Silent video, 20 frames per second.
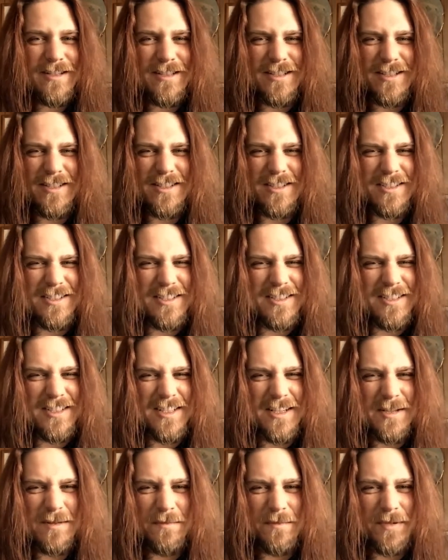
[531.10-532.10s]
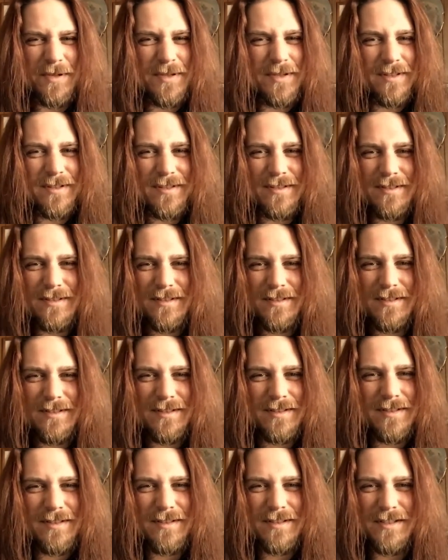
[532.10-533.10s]
This deep,
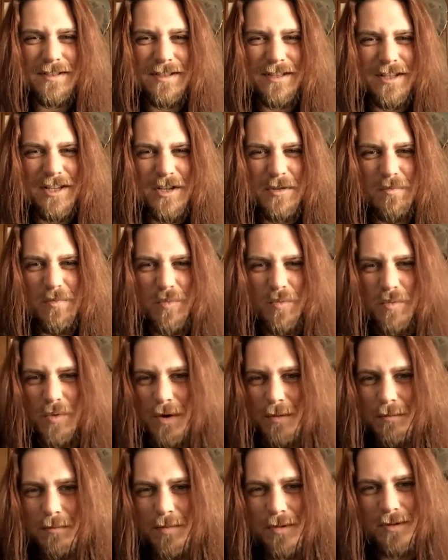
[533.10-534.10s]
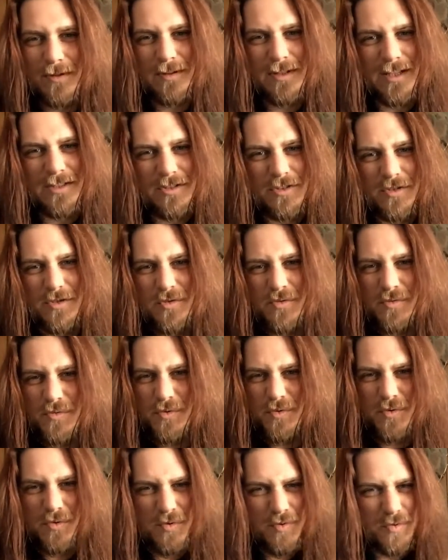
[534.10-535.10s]
deep rumble that
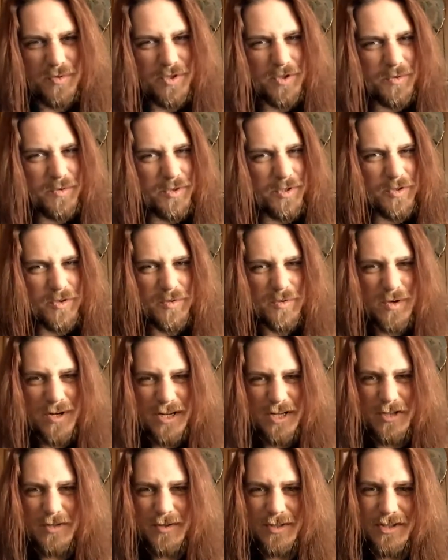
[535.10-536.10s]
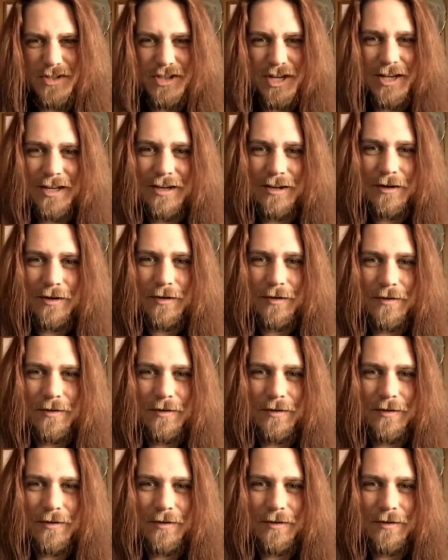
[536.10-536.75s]
grew to a great crescendo.